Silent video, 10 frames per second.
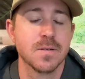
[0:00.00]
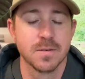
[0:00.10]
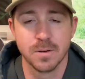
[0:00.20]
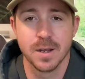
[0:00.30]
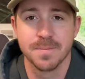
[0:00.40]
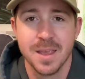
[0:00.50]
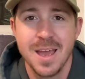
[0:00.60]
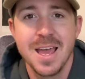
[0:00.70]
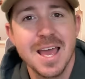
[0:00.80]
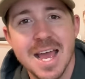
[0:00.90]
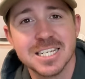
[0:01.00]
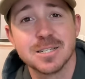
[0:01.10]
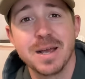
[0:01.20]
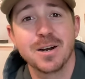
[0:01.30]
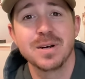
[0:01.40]
Okay.
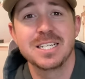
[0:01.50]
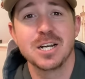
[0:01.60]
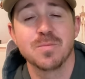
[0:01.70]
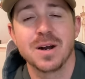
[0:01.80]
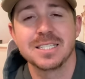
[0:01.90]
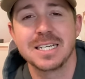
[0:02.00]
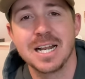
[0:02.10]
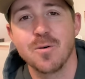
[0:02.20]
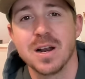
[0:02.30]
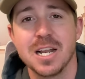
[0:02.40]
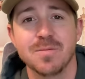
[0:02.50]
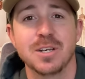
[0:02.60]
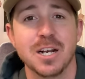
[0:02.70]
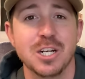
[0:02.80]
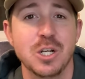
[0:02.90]
Estimated retail pricing. Now, what I'm
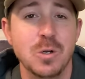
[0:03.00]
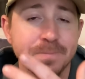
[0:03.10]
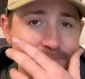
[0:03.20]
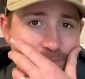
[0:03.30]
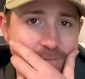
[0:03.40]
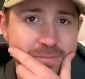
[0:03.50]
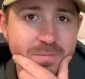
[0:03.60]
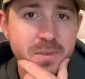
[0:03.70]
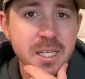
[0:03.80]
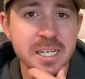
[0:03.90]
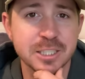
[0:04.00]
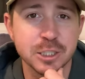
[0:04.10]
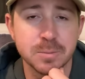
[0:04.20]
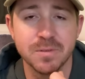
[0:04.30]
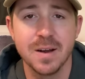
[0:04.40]
going to do is
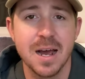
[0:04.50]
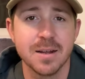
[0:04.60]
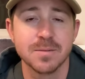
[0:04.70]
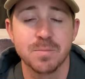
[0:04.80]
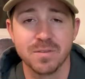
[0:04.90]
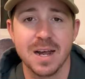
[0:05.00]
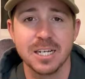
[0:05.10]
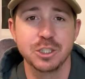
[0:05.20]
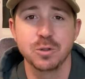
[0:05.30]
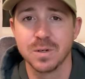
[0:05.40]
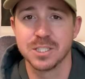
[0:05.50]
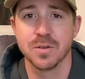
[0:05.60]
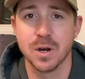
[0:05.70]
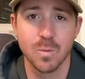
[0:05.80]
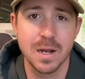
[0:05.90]
just provide provide you what's
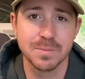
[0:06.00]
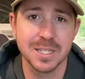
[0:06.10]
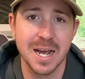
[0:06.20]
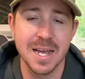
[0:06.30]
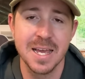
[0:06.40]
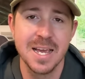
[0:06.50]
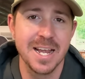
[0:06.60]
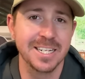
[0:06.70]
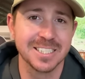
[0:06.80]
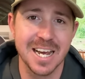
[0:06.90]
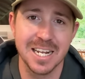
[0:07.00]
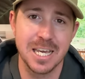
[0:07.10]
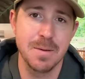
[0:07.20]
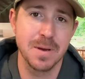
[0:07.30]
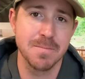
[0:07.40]
on their website and you just got to
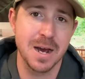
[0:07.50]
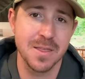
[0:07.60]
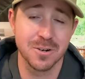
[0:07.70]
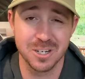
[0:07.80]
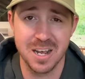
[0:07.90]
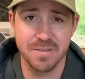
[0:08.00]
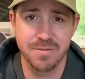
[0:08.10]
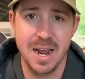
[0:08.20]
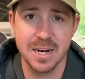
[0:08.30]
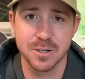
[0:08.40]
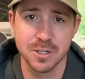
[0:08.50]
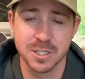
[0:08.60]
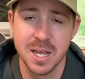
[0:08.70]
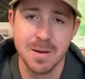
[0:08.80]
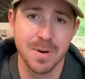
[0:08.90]
keep in mind there's a lot of
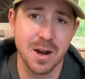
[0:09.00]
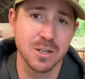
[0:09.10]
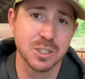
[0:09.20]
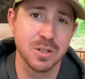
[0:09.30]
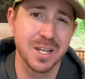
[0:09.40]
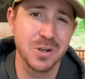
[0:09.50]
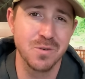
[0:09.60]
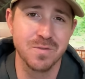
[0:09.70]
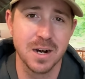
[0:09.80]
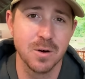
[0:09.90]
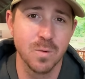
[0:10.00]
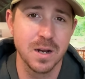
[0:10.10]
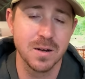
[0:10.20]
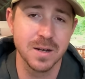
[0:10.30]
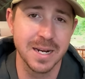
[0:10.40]
factors but also they do very
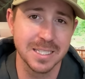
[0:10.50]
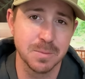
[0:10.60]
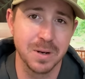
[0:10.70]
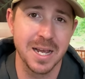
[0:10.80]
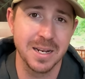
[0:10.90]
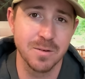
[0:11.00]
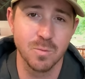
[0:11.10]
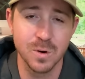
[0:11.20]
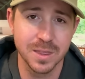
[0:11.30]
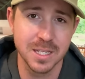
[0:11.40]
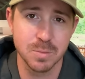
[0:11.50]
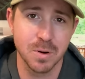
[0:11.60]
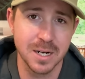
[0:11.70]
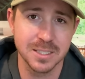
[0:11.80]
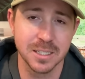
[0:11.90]
well at explaining what this
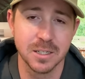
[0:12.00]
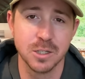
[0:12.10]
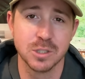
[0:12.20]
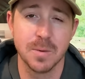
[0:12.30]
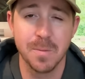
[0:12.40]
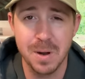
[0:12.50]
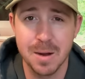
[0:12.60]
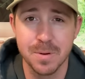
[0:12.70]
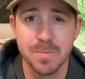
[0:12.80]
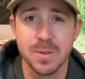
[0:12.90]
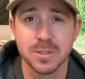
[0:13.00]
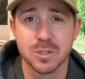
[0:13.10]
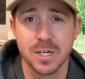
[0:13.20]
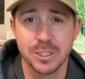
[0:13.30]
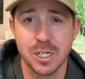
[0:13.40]
price includes so i will pop up the
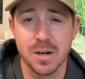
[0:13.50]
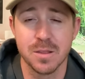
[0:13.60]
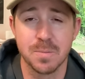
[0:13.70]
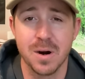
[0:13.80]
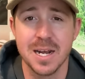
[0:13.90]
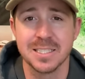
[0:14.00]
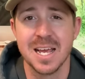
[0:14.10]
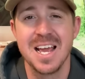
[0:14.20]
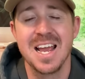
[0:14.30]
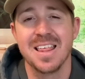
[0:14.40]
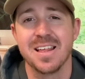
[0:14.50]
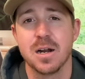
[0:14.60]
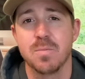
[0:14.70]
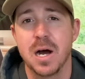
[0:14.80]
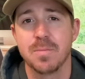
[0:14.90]
screenshot of the price and then
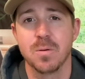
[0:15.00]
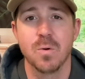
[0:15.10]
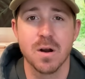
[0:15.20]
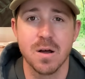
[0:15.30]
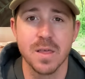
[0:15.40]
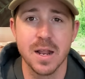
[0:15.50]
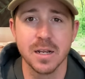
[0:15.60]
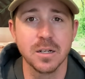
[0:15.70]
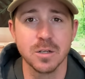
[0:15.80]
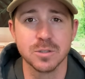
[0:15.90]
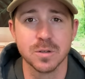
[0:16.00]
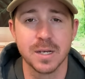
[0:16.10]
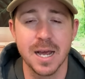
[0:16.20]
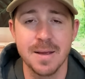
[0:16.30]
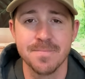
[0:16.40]
i'll pop up what all that includes
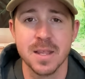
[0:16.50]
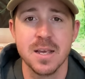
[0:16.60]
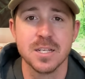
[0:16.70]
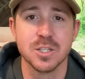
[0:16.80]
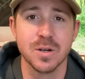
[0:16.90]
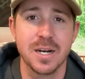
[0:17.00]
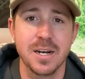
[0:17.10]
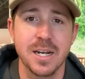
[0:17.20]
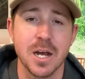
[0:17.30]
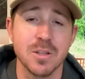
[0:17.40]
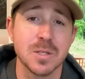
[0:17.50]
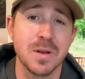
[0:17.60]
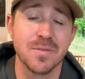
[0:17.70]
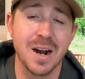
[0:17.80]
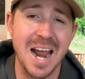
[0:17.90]
okay so here you go this will
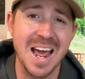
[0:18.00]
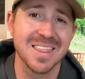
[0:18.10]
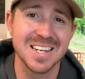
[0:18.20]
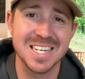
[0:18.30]
be for at the